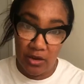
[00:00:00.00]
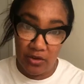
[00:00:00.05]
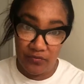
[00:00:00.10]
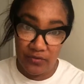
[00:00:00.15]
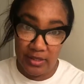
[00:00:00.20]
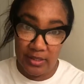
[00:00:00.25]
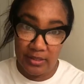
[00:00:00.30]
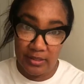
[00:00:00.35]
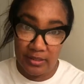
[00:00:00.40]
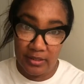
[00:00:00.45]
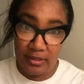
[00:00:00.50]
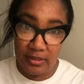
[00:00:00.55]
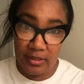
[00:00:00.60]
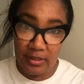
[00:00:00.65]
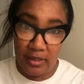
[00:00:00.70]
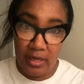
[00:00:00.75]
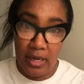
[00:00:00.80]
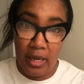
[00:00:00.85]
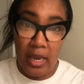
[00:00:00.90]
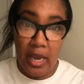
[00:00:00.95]
of it.
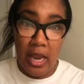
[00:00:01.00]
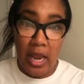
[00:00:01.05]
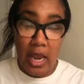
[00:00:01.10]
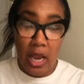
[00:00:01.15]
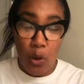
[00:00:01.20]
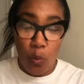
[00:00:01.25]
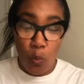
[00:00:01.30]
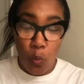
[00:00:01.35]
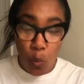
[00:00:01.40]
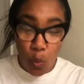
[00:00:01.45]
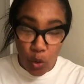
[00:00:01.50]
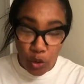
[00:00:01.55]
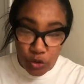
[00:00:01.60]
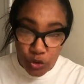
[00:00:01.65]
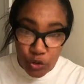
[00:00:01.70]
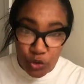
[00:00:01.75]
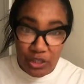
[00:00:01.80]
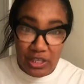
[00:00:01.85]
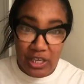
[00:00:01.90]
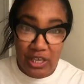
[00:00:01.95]
It wants
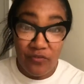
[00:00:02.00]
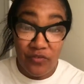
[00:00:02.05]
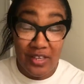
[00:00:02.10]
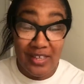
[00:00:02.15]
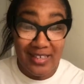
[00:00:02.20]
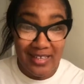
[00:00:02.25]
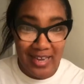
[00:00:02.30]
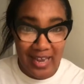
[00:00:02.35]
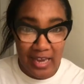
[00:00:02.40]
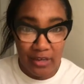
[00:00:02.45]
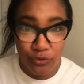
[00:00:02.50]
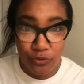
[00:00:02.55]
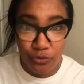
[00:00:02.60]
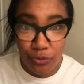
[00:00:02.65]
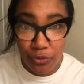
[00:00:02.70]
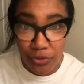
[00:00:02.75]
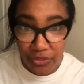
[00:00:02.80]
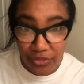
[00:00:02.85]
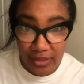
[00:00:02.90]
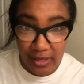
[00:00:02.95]
you to give it natural
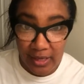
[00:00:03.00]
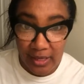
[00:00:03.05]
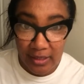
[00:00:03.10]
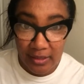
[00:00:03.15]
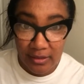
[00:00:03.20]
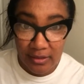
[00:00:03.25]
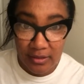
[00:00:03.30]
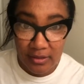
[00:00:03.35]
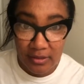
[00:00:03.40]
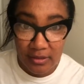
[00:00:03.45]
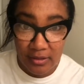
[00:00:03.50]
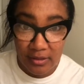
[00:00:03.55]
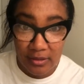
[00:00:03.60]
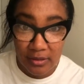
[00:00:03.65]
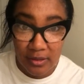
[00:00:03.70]
things.